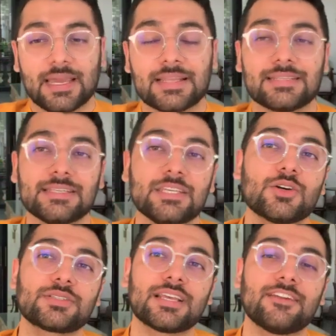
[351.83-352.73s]
and see
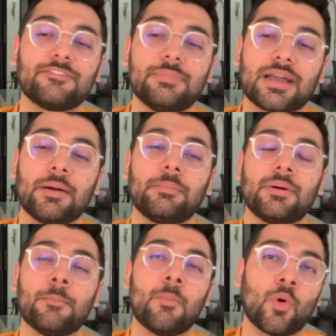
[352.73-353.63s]
yourself
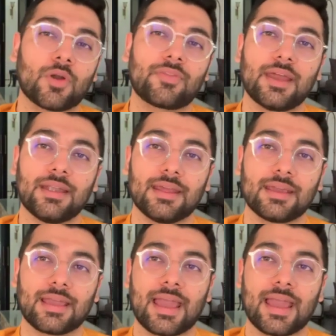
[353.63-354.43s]
become more authentic